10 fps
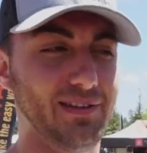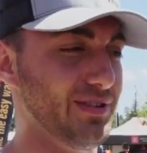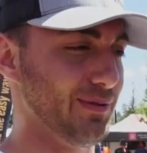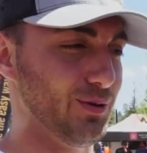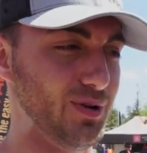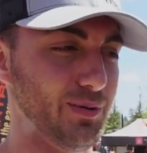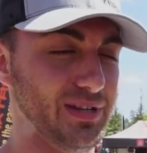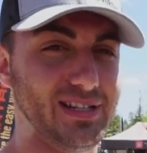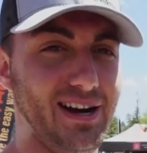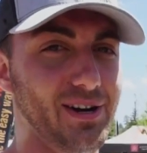If something goes wrong
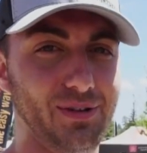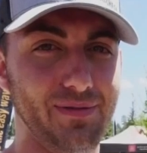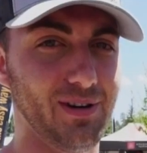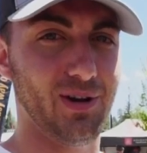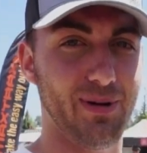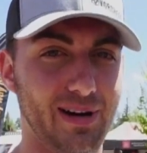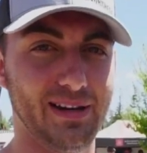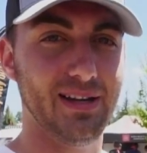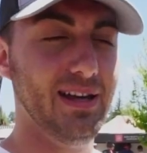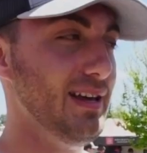with the tire, you're leaving it all
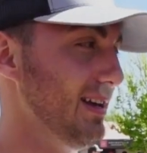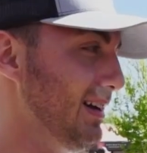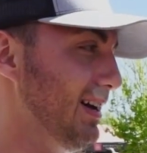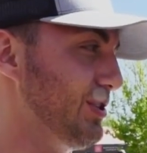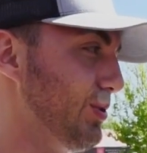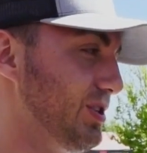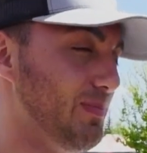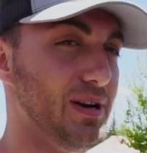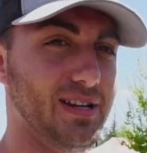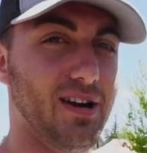behind. Uh, so the
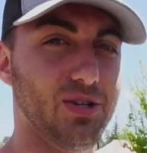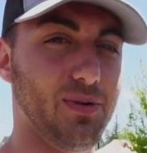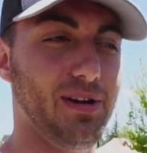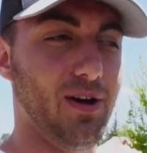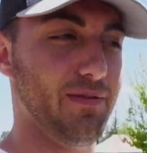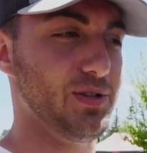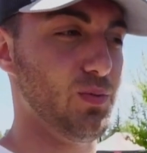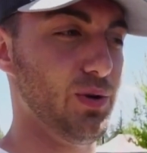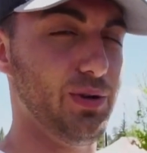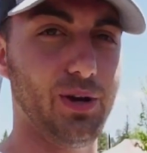spare tire swing offers
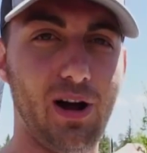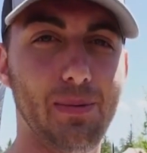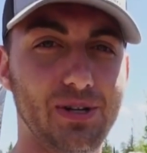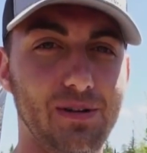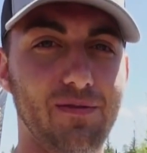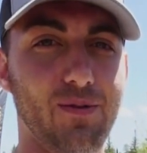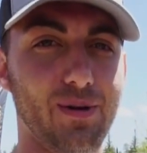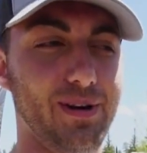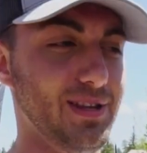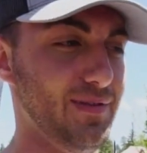a really good option
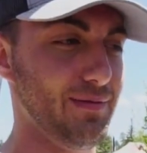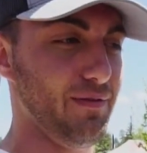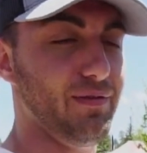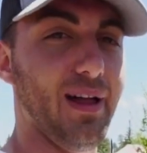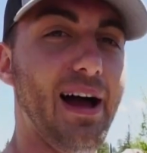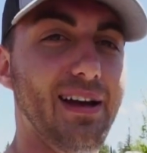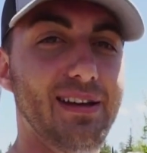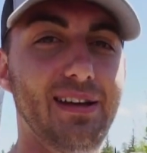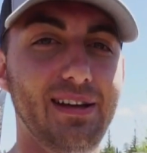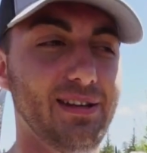for in the event of a flat.
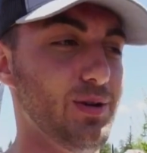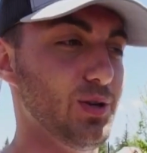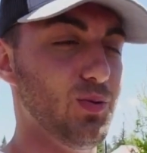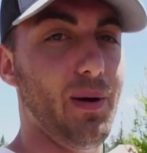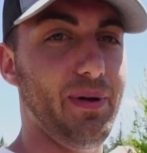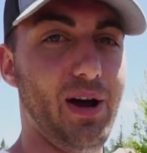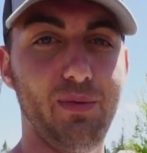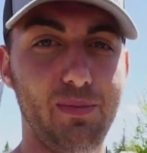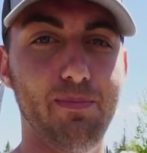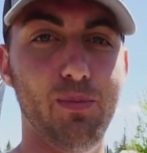You can swap it
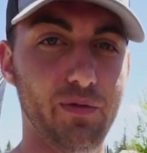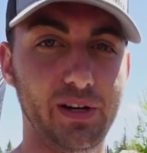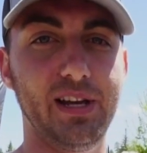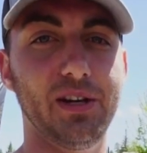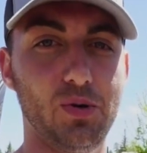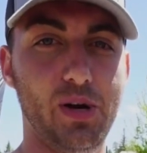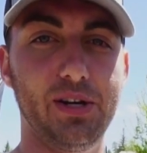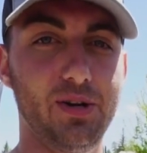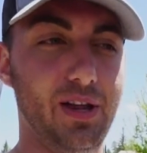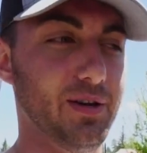out and be moving again
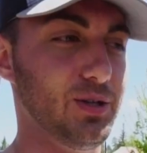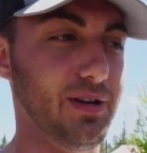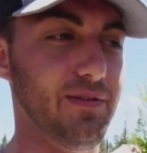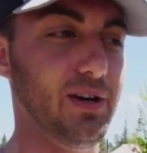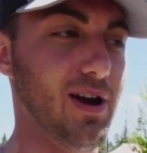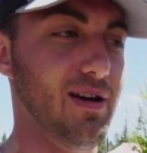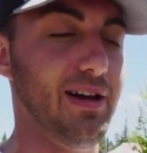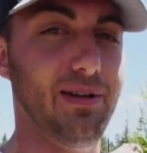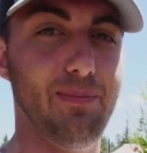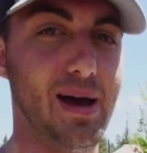quick. You're not there trying to figure out
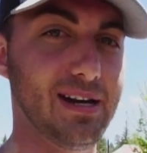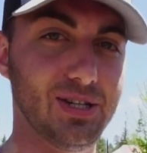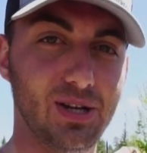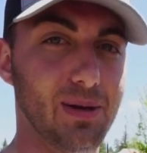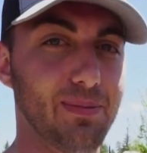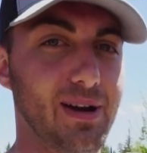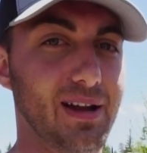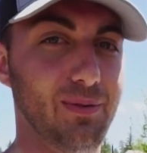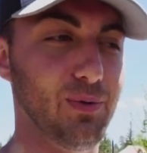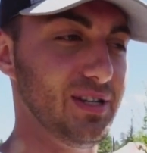how to patch it up or
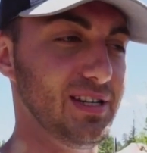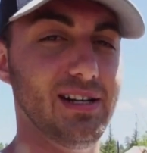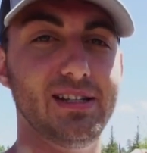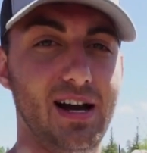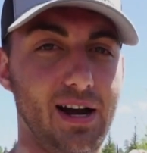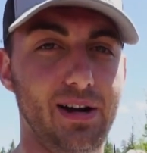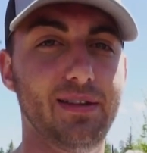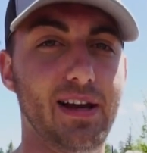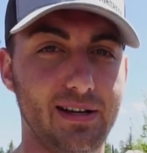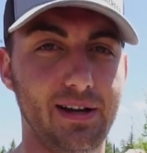how to reseat a
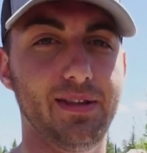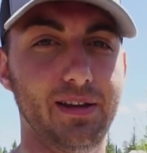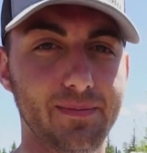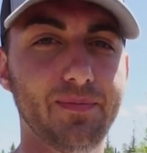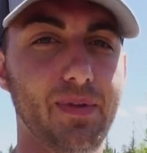tire, that kind of thing.